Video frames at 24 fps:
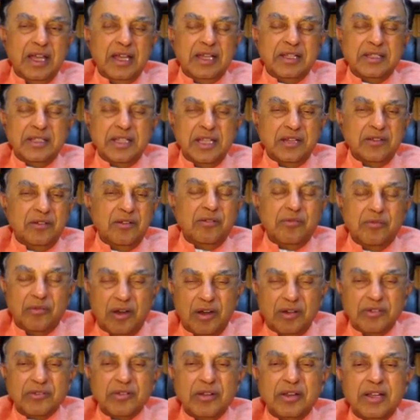and they don't
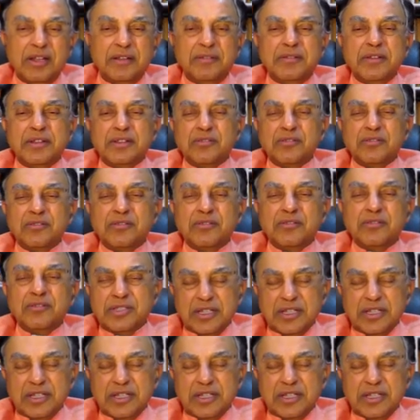want to live in those